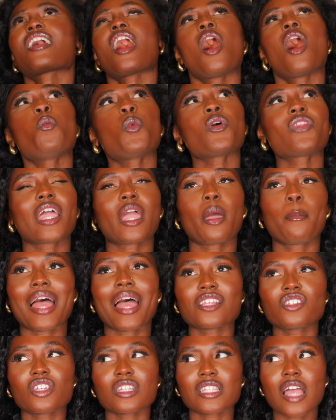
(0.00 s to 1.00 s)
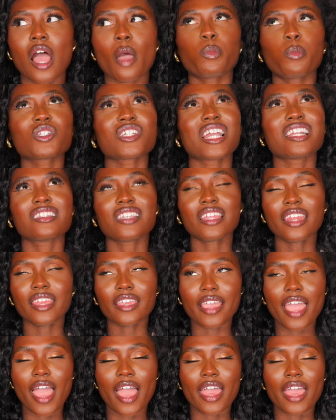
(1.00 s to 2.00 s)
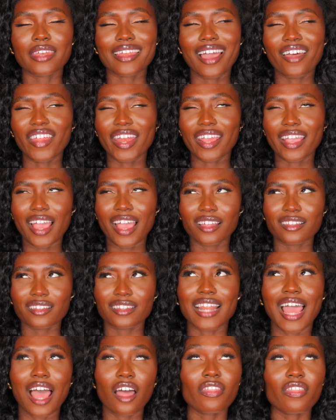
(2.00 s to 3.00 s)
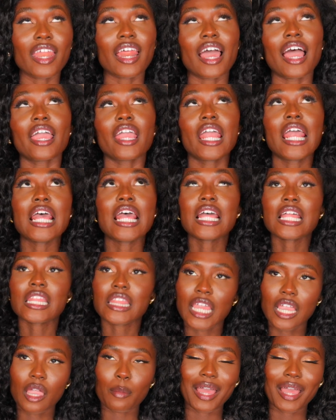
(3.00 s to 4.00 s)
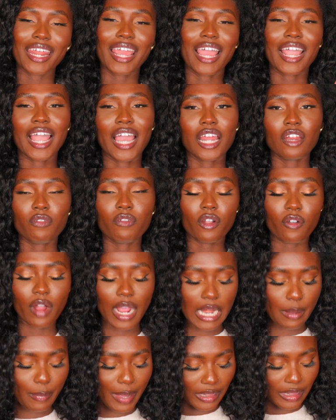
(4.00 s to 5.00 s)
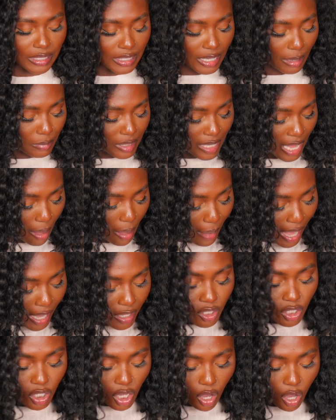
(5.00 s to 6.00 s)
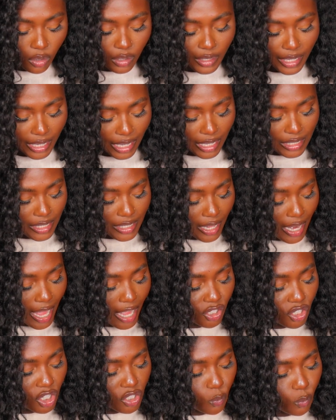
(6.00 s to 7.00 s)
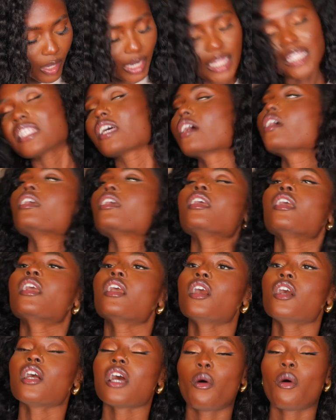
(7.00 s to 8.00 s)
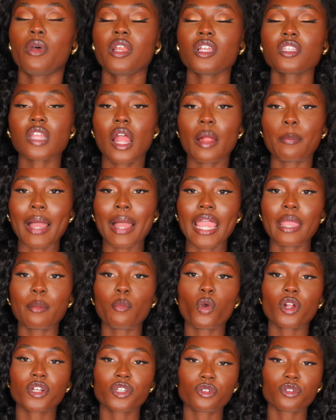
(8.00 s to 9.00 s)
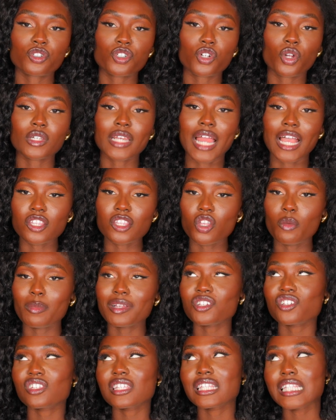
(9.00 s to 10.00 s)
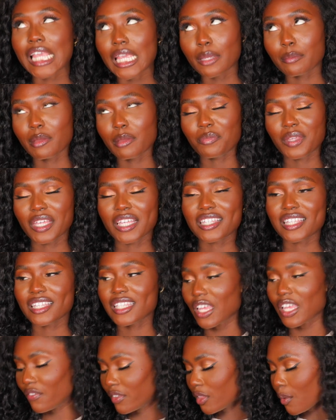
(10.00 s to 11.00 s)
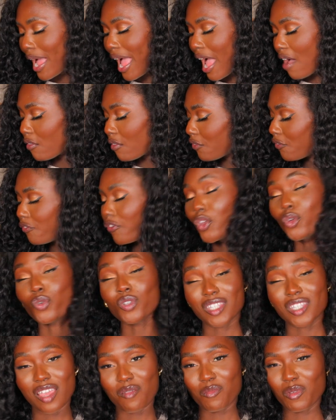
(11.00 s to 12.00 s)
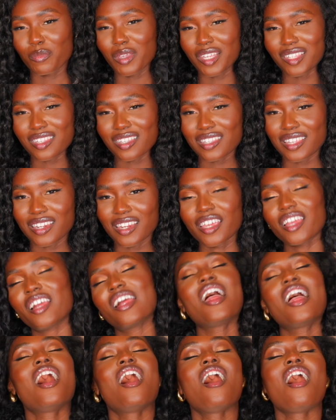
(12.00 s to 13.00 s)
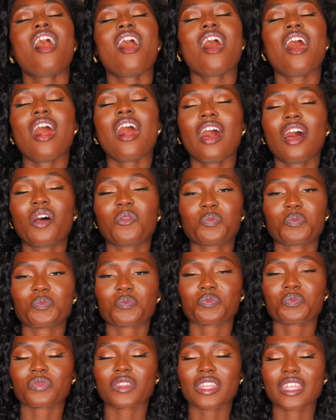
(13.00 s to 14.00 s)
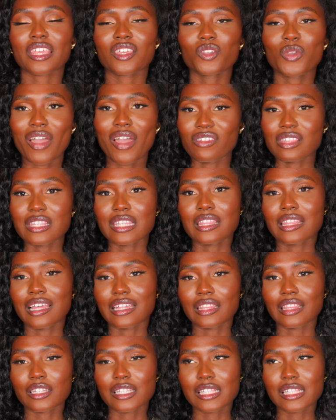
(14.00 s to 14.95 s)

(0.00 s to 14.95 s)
come with like a matching top, which I didn't get. And now that I think about it, I kind of regret it, but at the same time, I don't. Like I said, I want to start buying more neutral, not so much statement pieces, even though I have a few statement pieces in here. you haven't seen like the